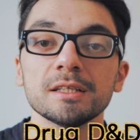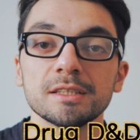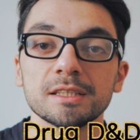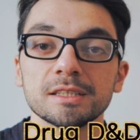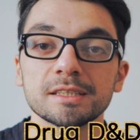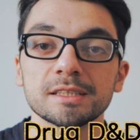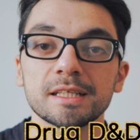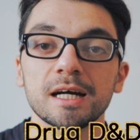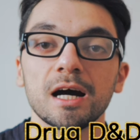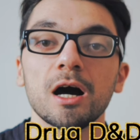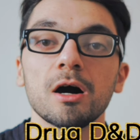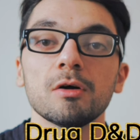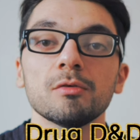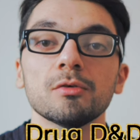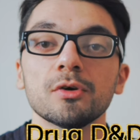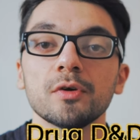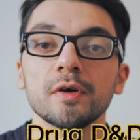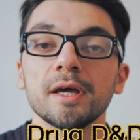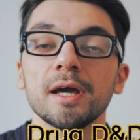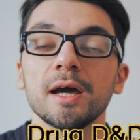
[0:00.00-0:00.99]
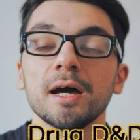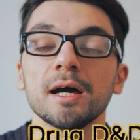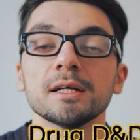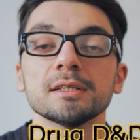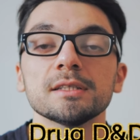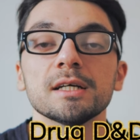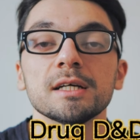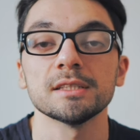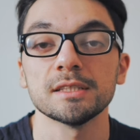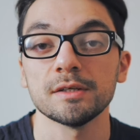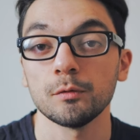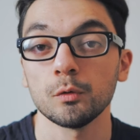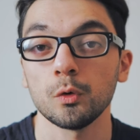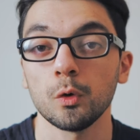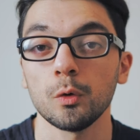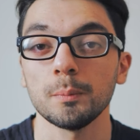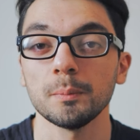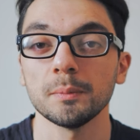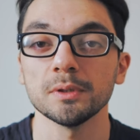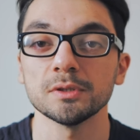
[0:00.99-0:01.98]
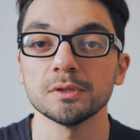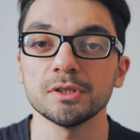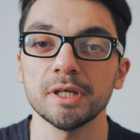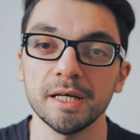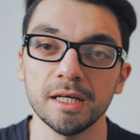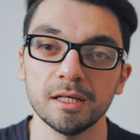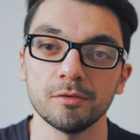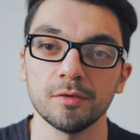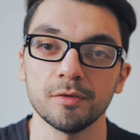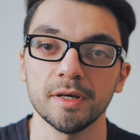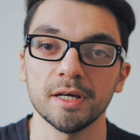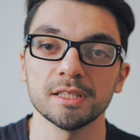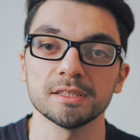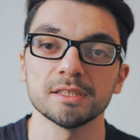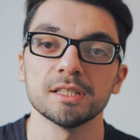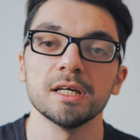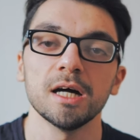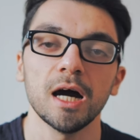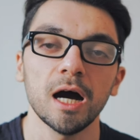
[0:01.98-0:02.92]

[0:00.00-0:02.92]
discovery and development areas.